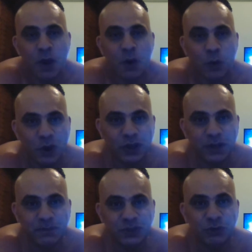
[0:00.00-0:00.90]

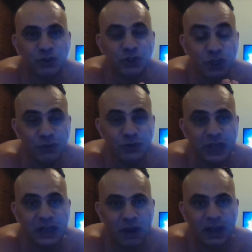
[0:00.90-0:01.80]
Welcome to
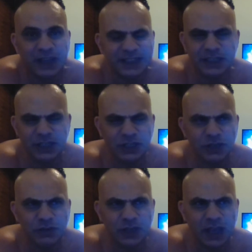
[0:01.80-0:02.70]
Tuesday night. Is it
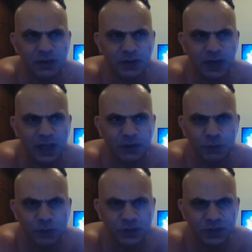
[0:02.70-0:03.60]
Tuesday? Hang on.
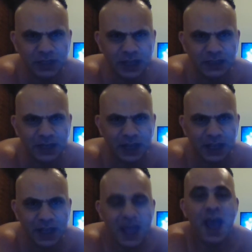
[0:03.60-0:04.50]
What's the day today?
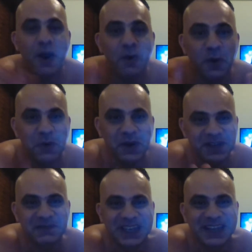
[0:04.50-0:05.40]
Oh,
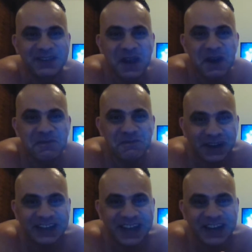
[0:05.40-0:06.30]
welcome to
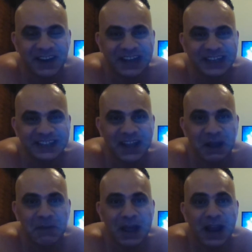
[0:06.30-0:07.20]
Monday night's
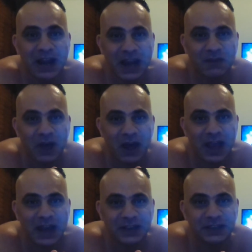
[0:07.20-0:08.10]
Love
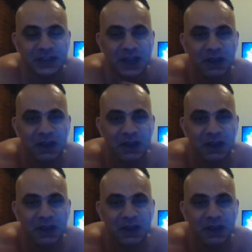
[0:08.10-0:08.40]
Island